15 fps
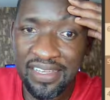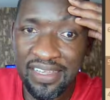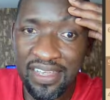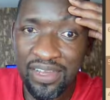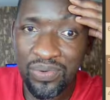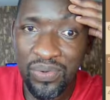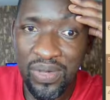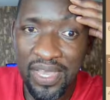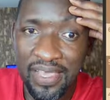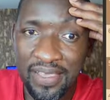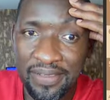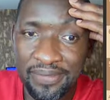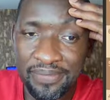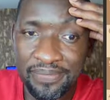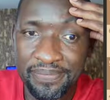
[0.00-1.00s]
and why.
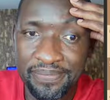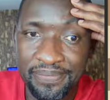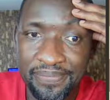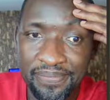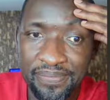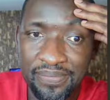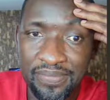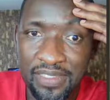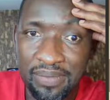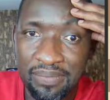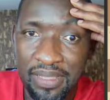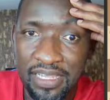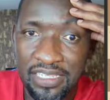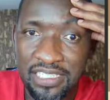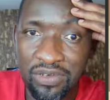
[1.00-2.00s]
But
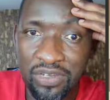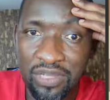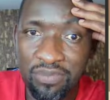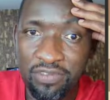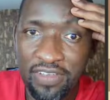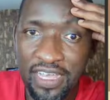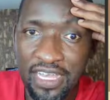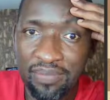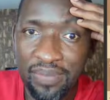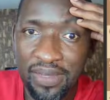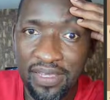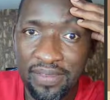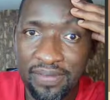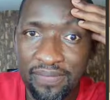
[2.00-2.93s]
that's the only move I can play.